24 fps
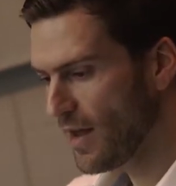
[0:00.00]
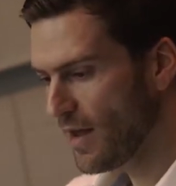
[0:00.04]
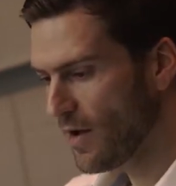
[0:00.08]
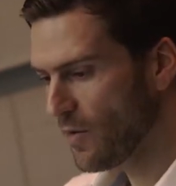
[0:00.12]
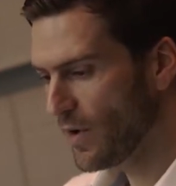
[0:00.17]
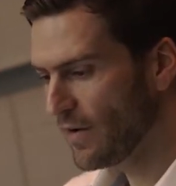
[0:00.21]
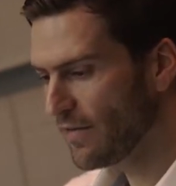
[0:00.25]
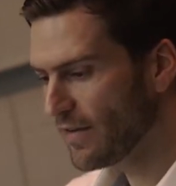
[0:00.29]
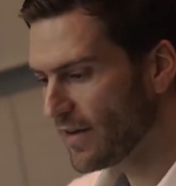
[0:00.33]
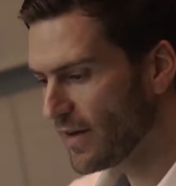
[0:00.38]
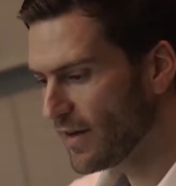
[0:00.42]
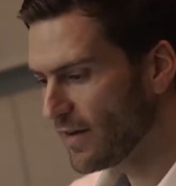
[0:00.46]

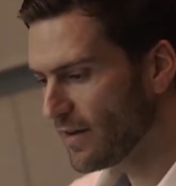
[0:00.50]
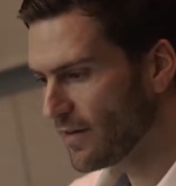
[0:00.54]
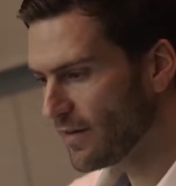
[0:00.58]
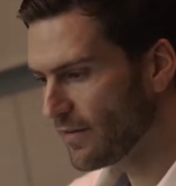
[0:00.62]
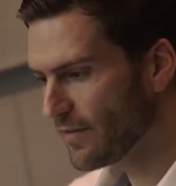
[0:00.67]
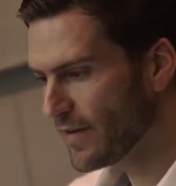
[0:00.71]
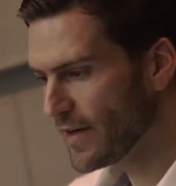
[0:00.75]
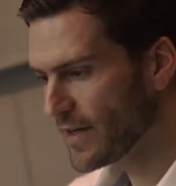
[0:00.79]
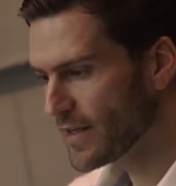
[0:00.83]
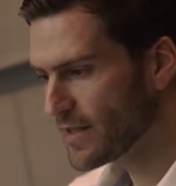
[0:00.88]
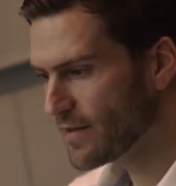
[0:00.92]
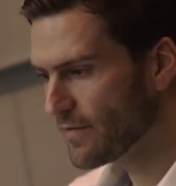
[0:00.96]
We've seen
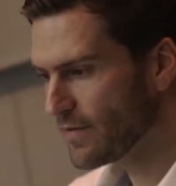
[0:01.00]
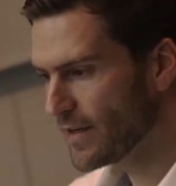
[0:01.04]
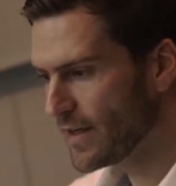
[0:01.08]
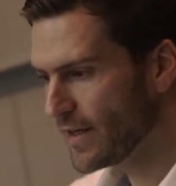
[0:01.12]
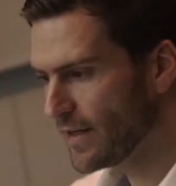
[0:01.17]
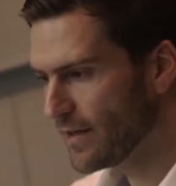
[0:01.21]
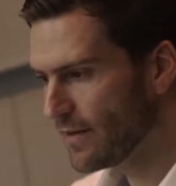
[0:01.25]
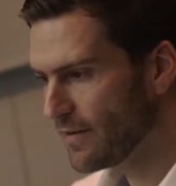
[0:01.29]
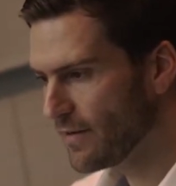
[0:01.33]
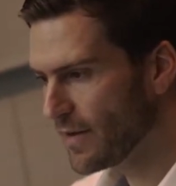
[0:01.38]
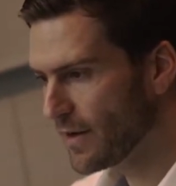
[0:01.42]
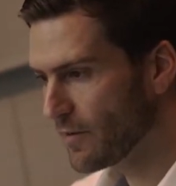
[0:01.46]

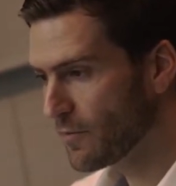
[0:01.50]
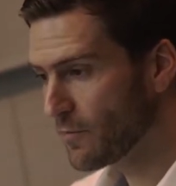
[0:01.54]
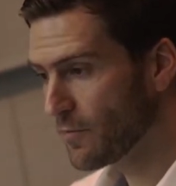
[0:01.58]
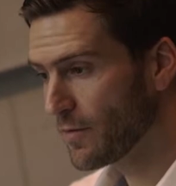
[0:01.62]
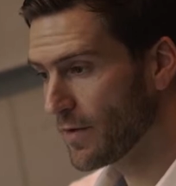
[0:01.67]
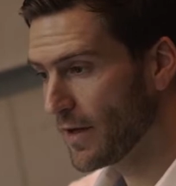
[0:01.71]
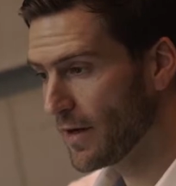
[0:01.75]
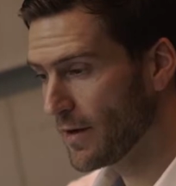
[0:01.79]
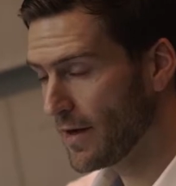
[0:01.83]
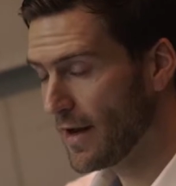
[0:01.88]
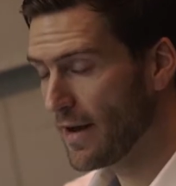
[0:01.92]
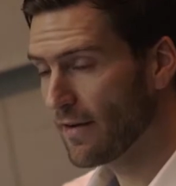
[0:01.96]
effectively that
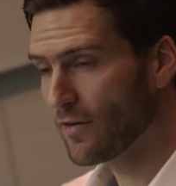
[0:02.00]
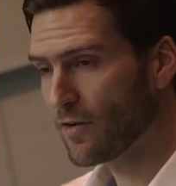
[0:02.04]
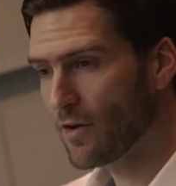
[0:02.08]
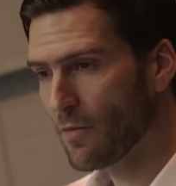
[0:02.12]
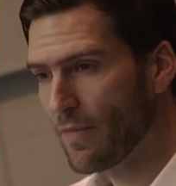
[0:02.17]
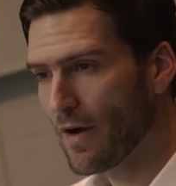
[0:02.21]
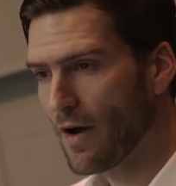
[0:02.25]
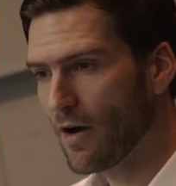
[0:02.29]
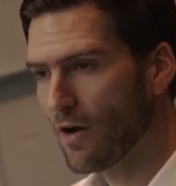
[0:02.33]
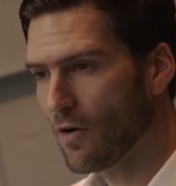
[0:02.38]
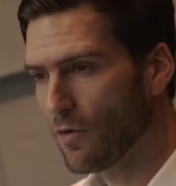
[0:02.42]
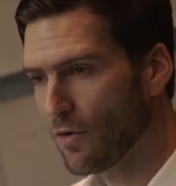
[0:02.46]
Eskom
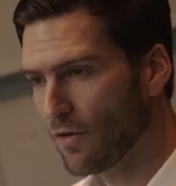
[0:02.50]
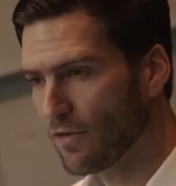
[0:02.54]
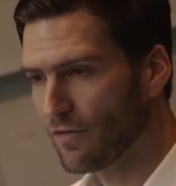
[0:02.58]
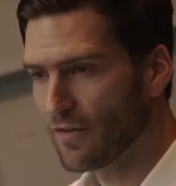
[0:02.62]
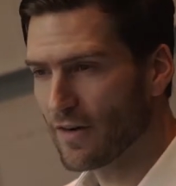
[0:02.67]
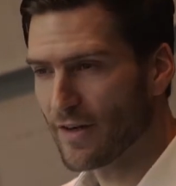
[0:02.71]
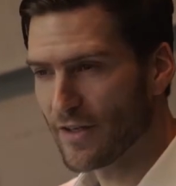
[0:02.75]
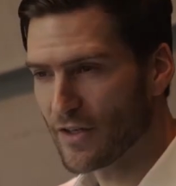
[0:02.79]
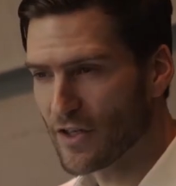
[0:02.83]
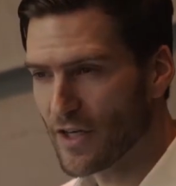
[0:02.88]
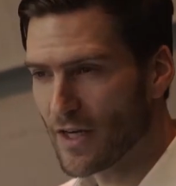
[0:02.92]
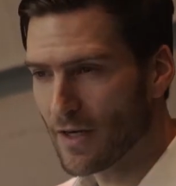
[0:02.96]
power was
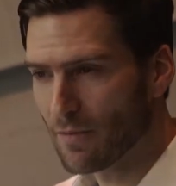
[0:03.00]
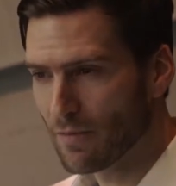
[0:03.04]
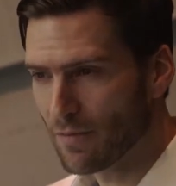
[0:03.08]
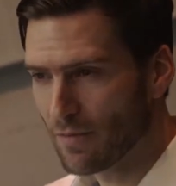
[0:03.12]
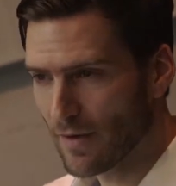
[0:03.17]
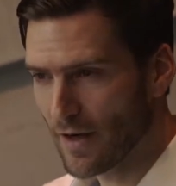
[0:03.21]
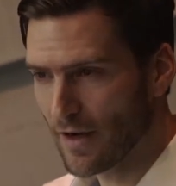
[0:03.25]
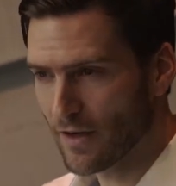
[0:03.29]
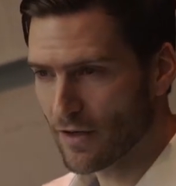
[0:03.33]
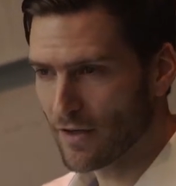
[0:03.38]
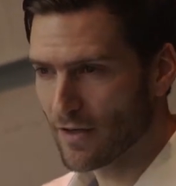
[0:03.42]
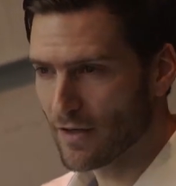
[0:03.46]
very cheap
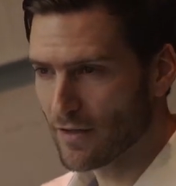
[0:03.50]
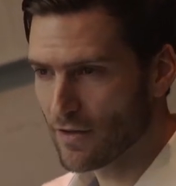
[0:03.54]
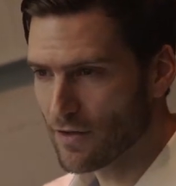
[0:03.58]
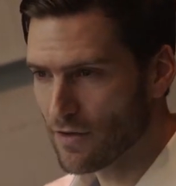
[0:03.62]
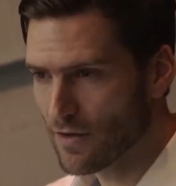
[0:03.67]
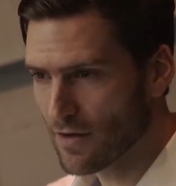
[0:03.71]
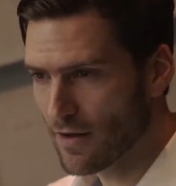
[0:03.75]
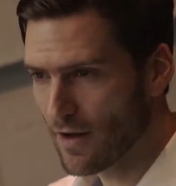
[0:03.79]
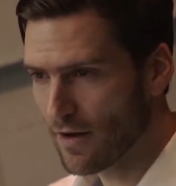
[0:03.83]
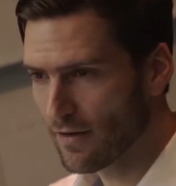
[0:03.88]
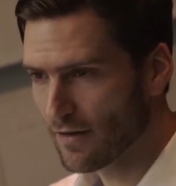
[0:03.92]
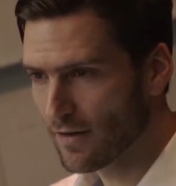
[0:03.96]
actually in
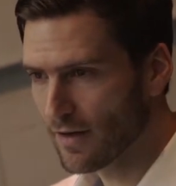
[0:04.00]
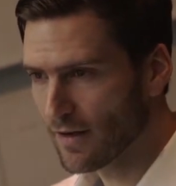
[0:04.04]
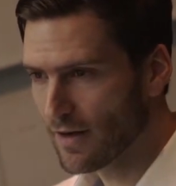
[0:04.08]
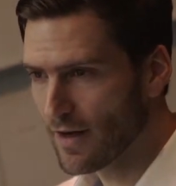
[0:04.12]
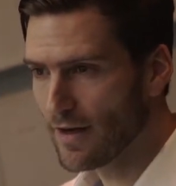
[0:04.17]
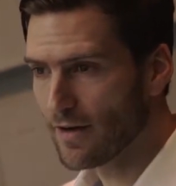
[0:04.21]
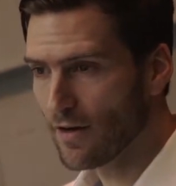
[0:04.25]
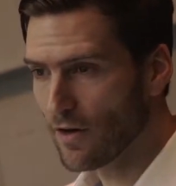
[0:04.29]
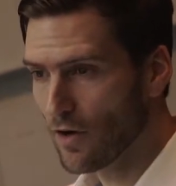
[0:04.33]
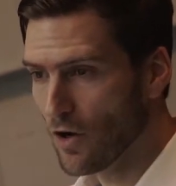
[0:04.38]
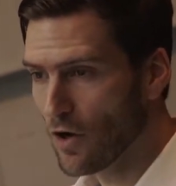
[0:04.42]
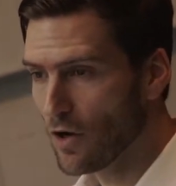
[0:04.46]

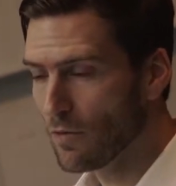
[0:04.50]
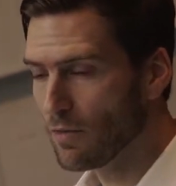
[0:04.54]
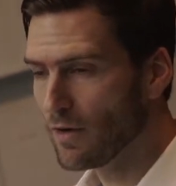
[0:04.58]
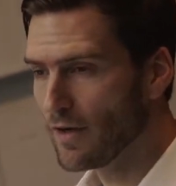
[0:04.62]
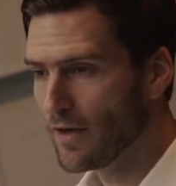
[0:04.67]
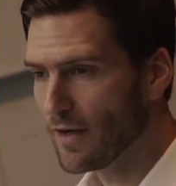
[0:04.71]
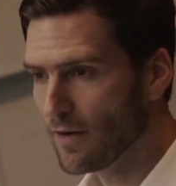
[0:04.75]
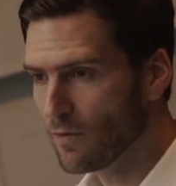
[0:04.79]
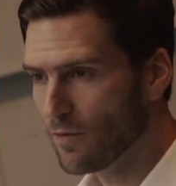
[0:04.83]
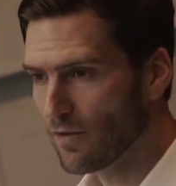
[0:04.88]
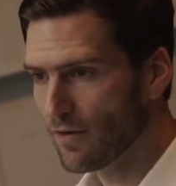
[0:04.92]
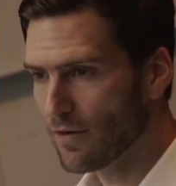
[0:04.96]
2008.
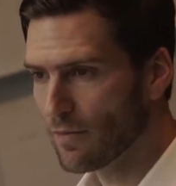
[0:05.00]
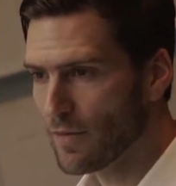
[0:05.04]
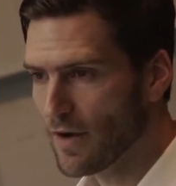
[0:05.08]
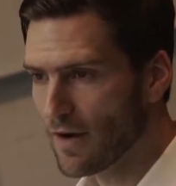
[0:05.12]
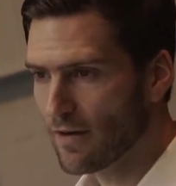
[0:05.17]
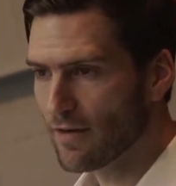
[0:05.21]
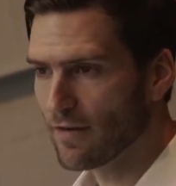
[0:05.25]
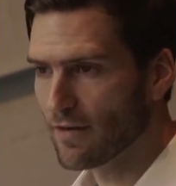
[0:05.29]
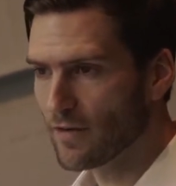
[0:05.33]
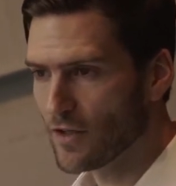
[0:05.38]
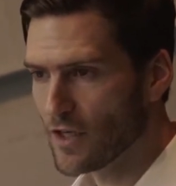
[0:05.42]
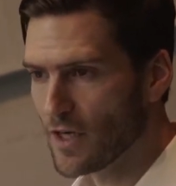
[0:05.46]
Globally, it was
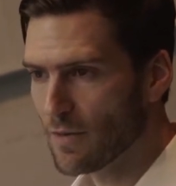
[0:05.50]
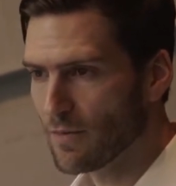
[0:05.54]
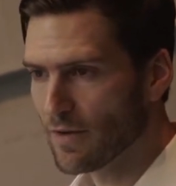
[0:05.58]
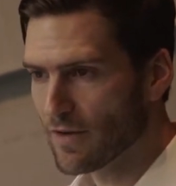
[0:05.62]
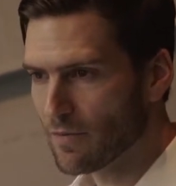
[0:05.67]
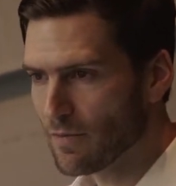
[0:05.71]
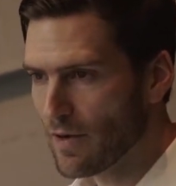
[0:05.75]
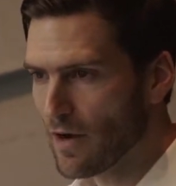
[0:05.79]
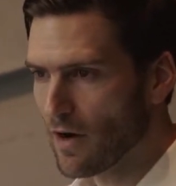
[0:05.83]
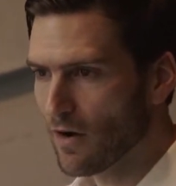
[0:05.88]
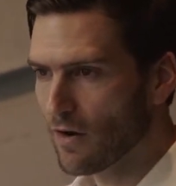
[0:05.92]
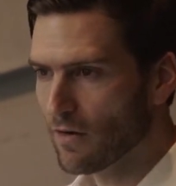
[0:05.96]
amongst the
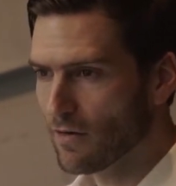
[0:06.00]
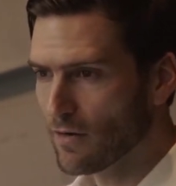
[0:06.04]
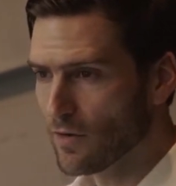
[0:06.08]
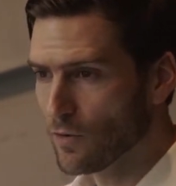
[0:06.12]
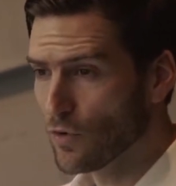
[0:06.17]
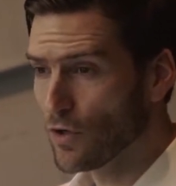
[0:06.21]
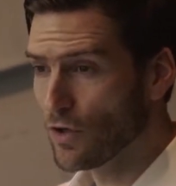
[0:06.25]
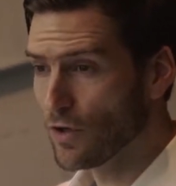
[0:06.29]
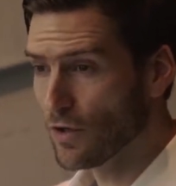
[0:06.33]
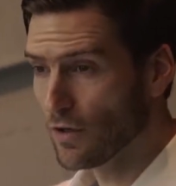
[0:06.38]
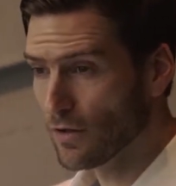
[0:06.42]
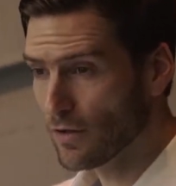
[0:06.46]
cheapest power in the
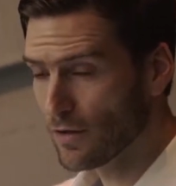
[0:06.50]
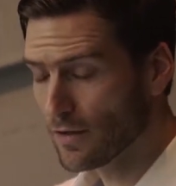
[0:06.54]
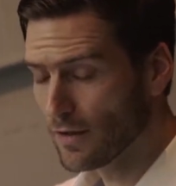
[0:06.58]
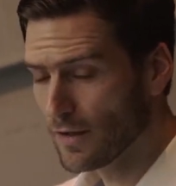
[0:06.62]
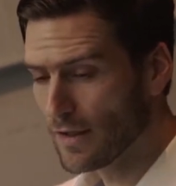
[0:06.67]
world.